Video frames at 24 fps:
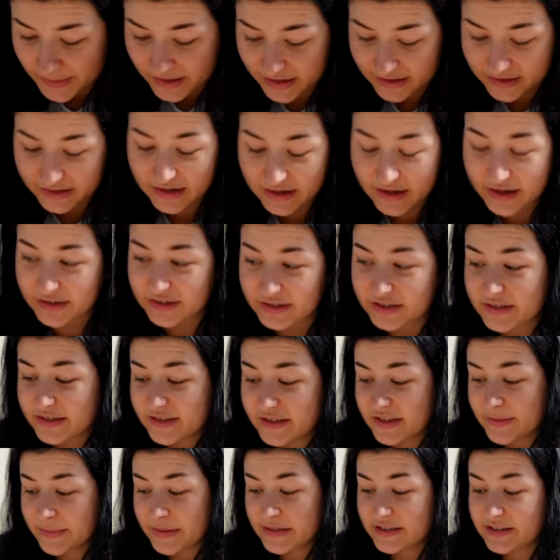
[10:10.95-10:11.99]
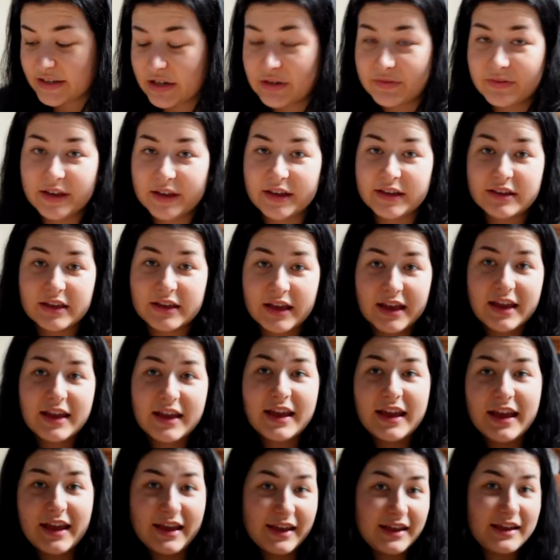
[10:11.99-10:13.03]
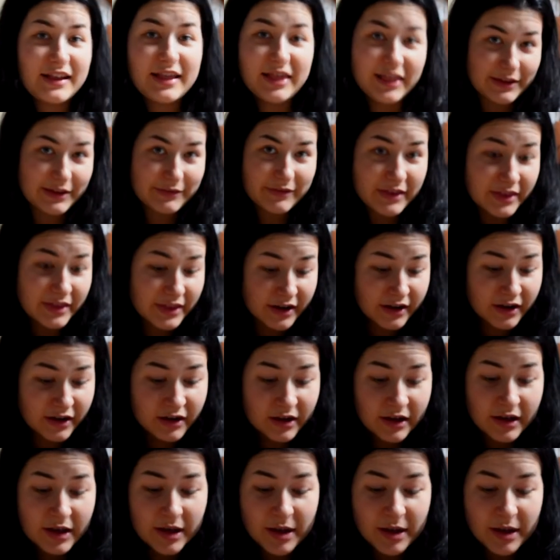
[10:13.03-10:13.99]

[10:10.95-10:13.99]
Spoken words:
and I can actually see myself like living there.